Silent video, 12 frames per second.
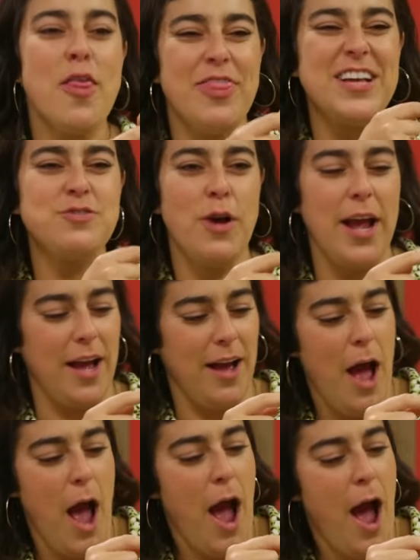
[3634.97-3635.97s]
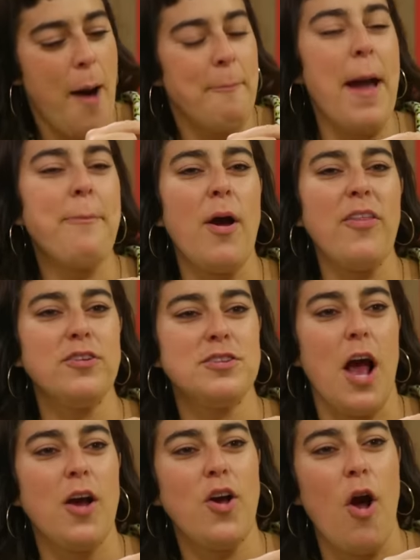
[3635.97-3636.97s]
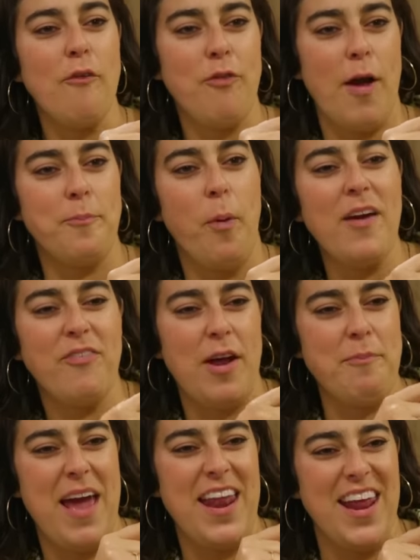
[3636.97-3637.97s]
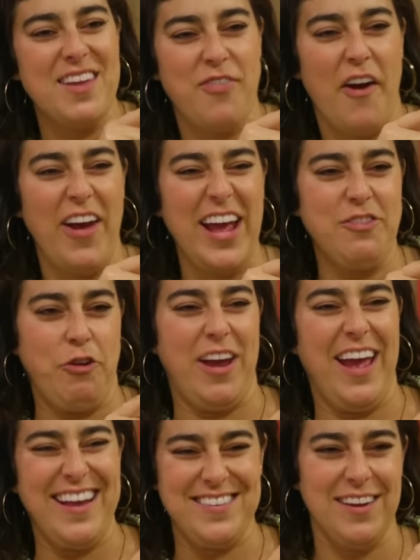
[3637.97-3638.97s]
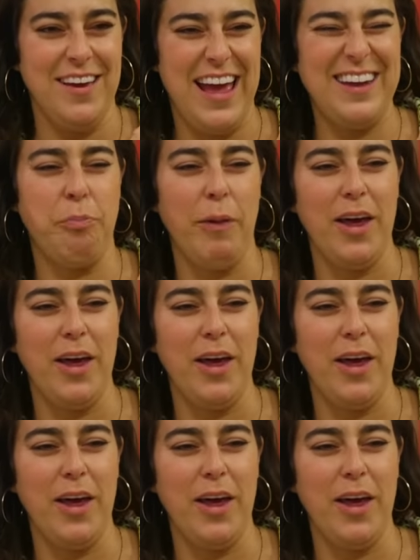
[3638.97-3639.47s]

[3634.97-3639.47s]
talking about this ring. My brother's boyfriend made it. It's very intricate. You'll be